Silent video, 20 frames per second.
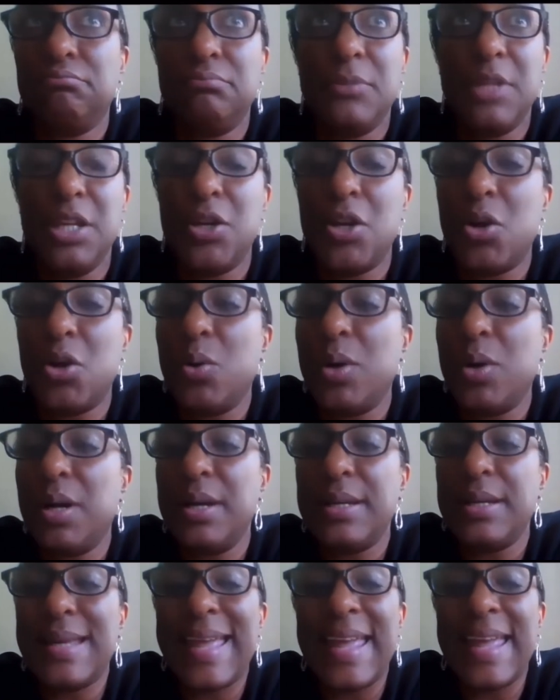you know,
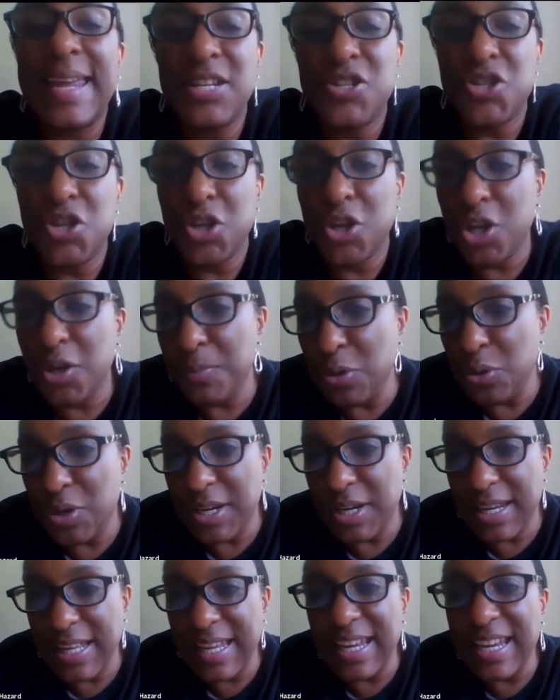an aging
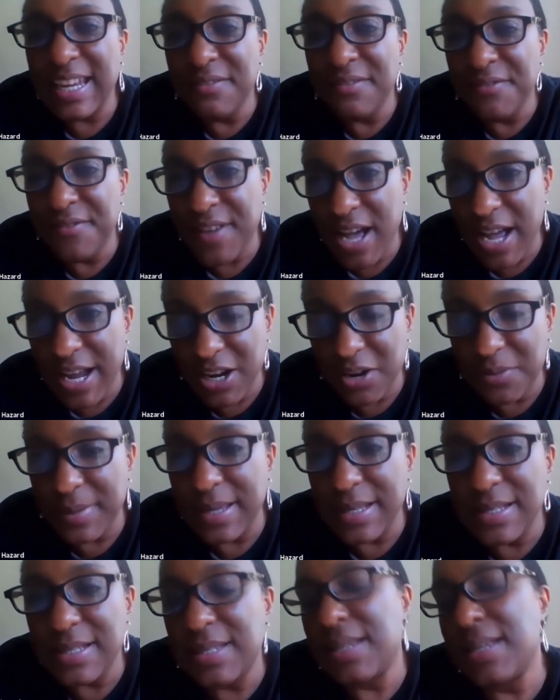community
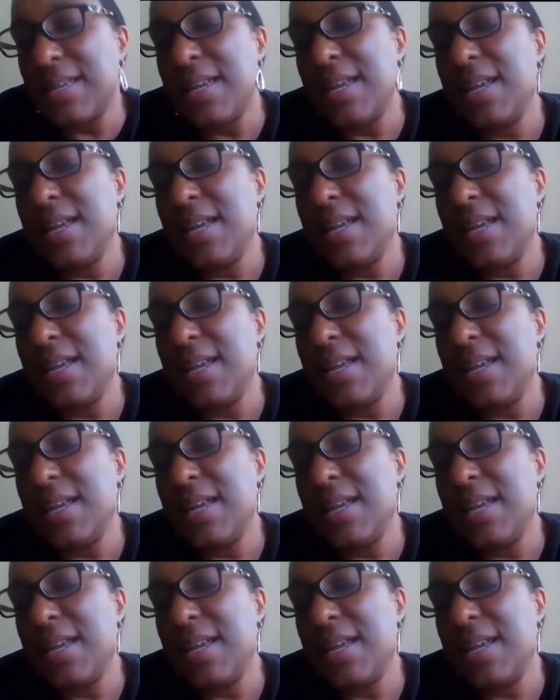environment,